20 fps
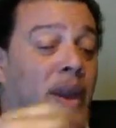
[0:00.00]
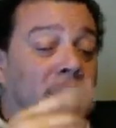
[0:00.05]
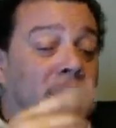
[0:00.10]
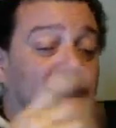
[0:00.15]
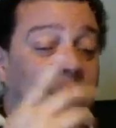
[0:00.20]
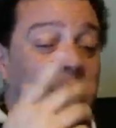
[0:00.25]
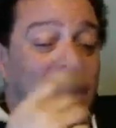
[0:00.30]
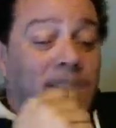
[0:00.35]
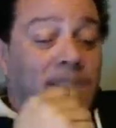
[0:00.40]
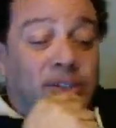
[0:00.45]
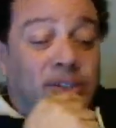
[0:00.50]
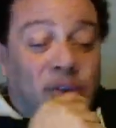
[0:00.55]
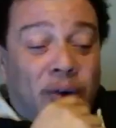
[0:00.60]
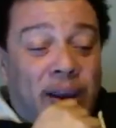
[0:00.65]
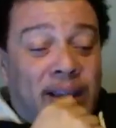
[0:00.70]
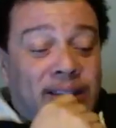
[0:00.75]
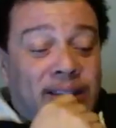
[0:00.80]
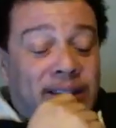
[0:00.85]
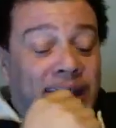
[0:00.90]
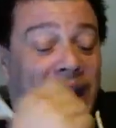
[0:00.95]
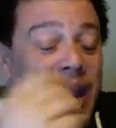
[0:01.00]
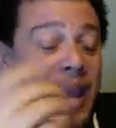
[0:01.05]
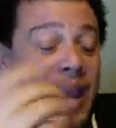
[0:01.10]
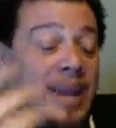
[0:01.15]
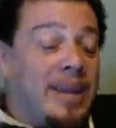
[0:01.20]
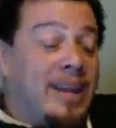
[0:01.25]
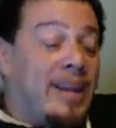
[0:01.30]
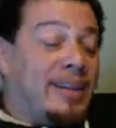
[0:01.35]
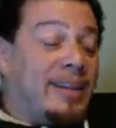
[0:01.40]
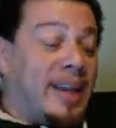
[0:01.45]
Yeah, it's crazy.
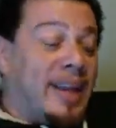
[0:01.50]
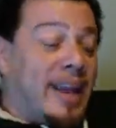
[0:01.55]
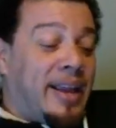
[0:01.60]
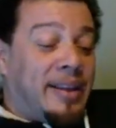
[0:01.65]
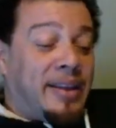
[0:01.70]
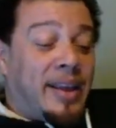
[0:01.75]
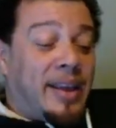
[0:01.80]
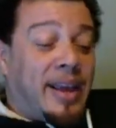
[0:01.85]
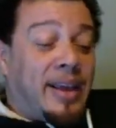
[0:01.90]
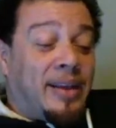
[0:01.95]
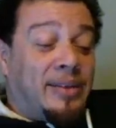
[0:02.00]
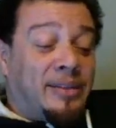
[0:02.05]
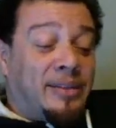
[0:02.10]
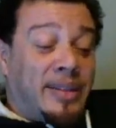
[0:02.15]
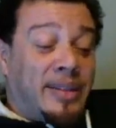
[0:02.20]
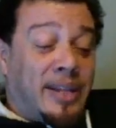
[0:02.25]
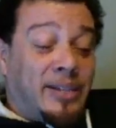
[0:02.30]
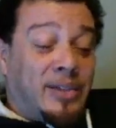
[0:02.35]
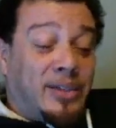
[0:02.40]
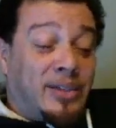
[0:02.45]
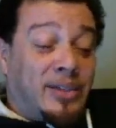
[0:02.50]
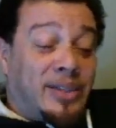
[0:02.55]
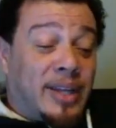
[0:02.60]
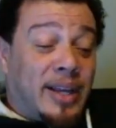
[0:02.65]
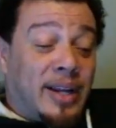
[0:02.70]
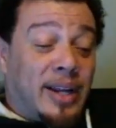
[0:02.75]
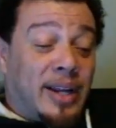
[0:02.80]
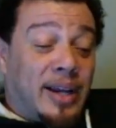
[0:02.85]
And Diesel said